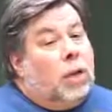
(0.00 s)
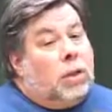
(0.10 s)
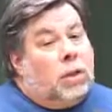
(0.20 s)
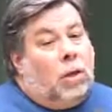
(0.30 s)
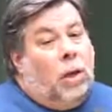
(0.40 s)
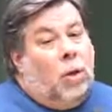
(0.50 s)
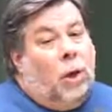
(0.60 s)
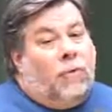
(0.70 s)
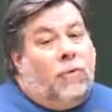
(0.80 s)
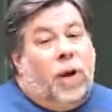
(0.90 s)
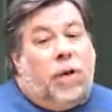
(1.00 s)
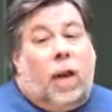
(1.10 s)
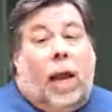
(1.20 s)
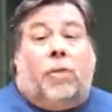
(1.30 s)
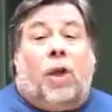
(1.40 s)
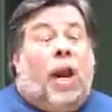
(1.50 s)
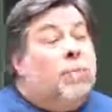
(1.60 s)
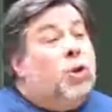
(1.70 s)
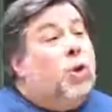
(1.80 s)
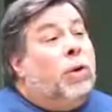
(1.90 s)
So a friend and I, I thought,
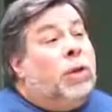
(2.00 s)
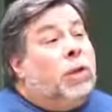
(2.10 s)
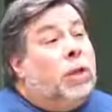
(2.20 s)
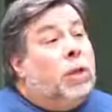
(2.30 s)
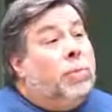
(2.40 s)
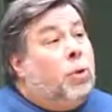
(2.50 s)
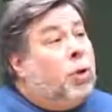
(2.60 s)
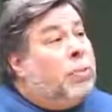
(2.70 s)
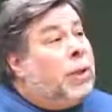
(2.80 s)
I'm so interested in computers,